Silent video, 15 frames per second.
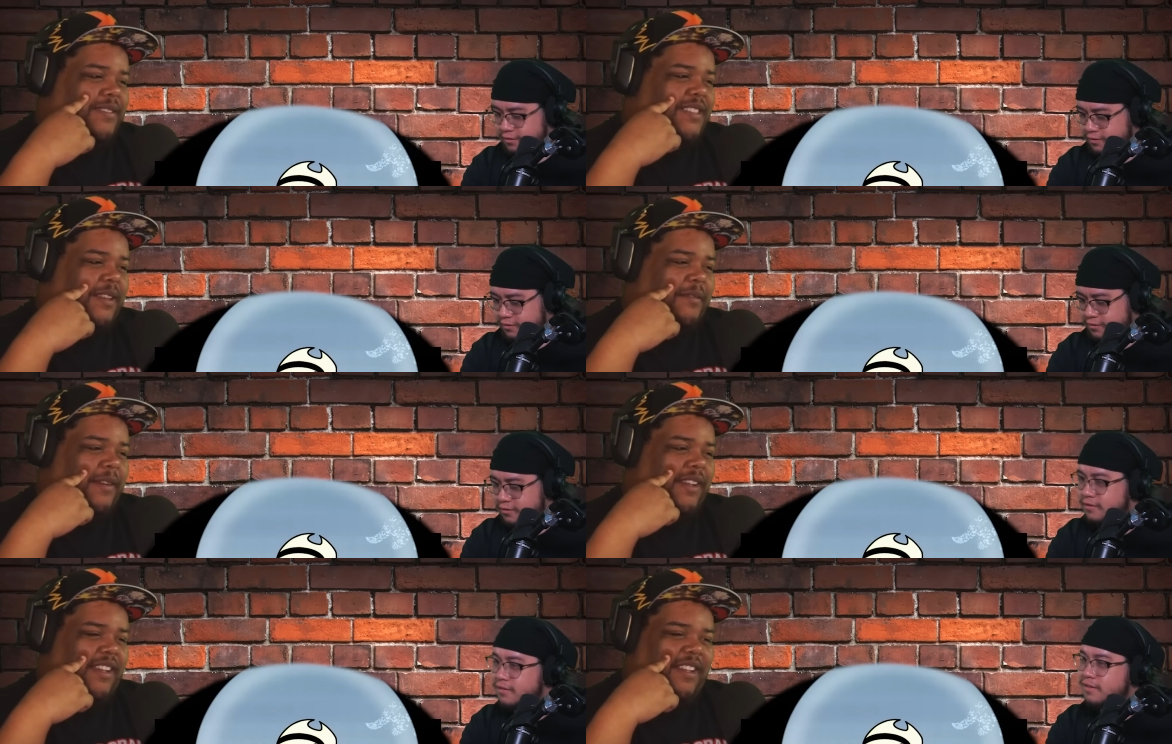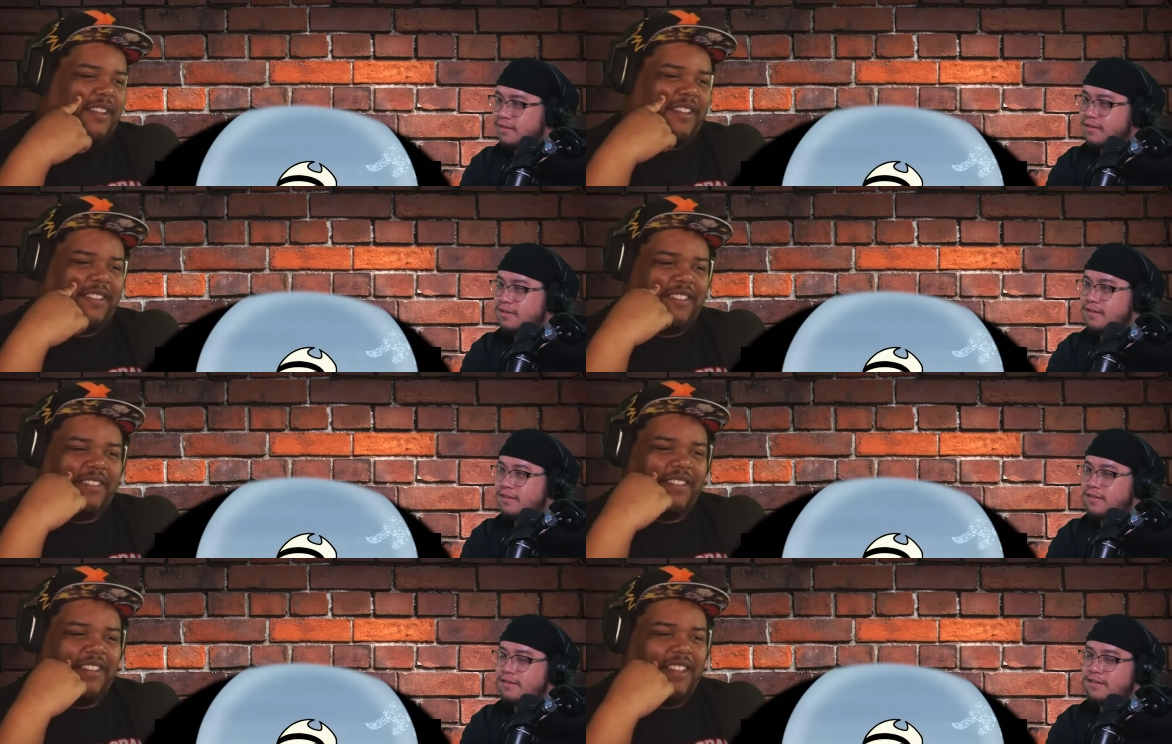Speaker 1: some uh,
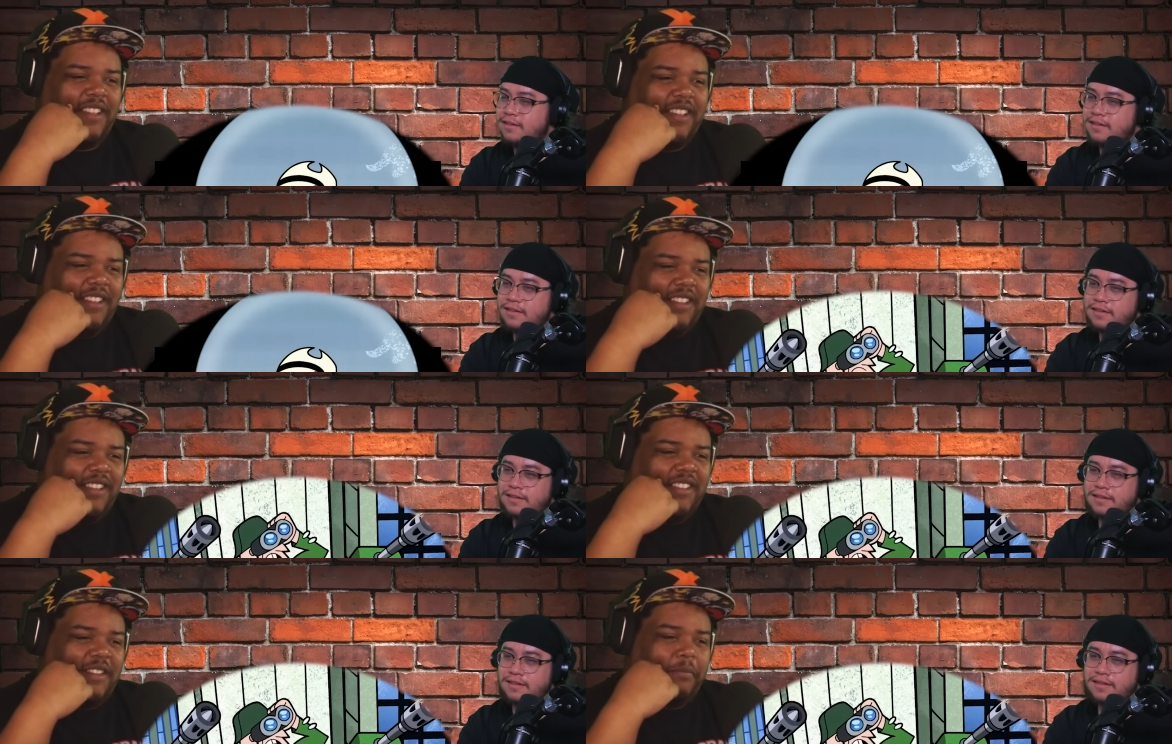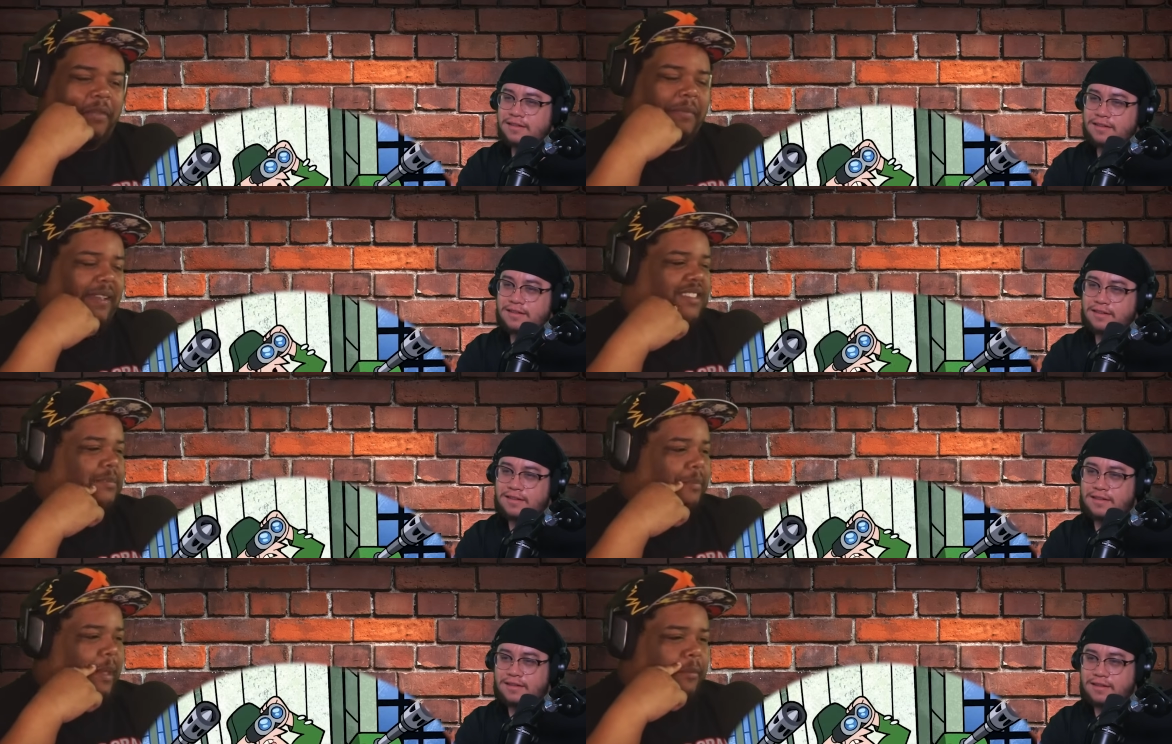
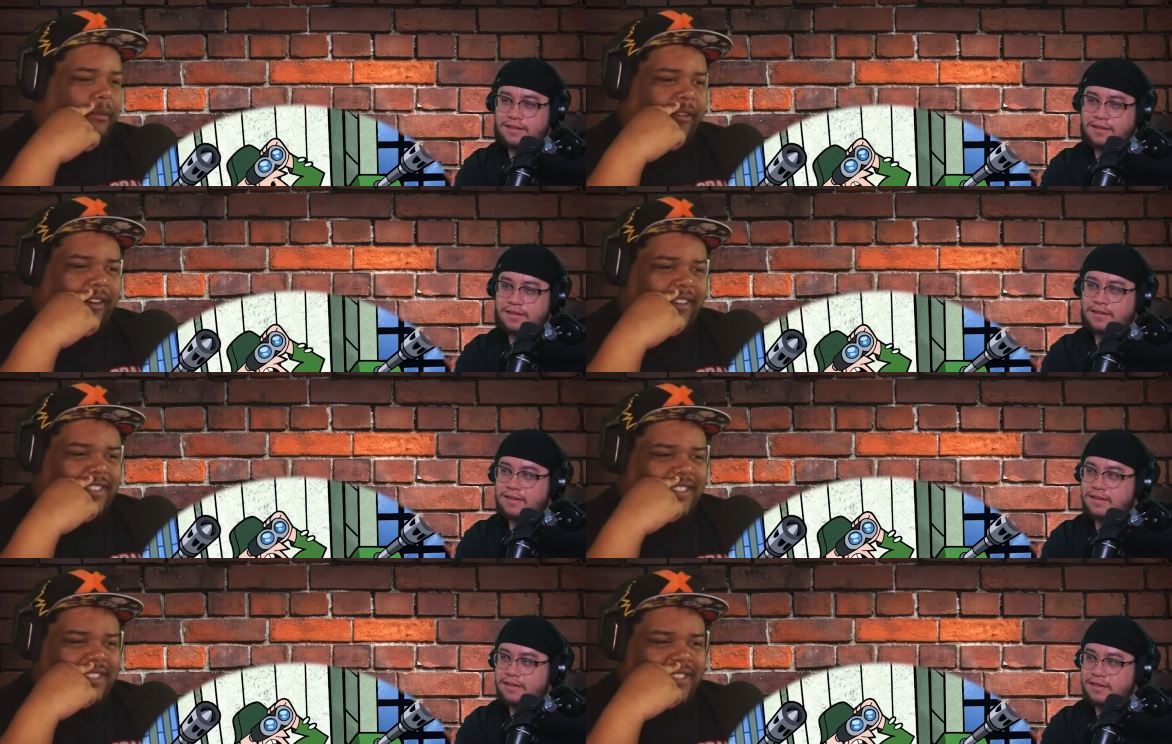some memories.